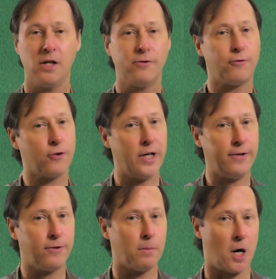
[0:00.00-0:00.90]
free
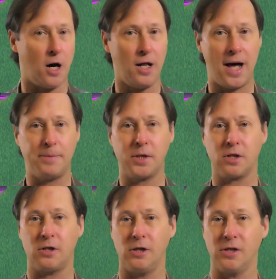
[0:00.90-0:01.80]
from all
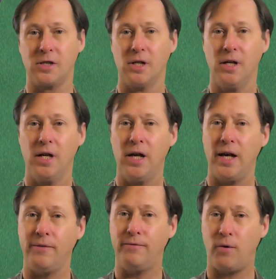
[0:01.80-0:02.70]
obstacles,
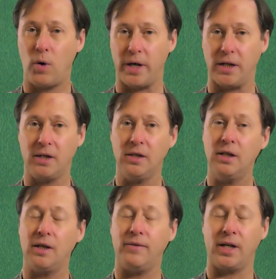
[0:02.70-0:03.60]
and void
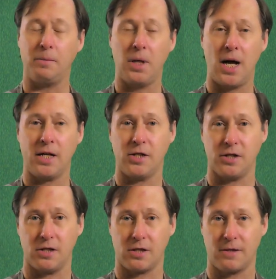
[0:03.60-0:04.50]
of any
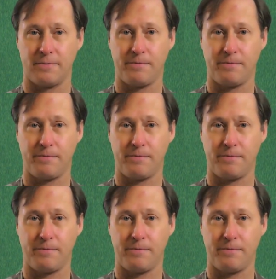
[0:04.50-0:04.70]
blockages.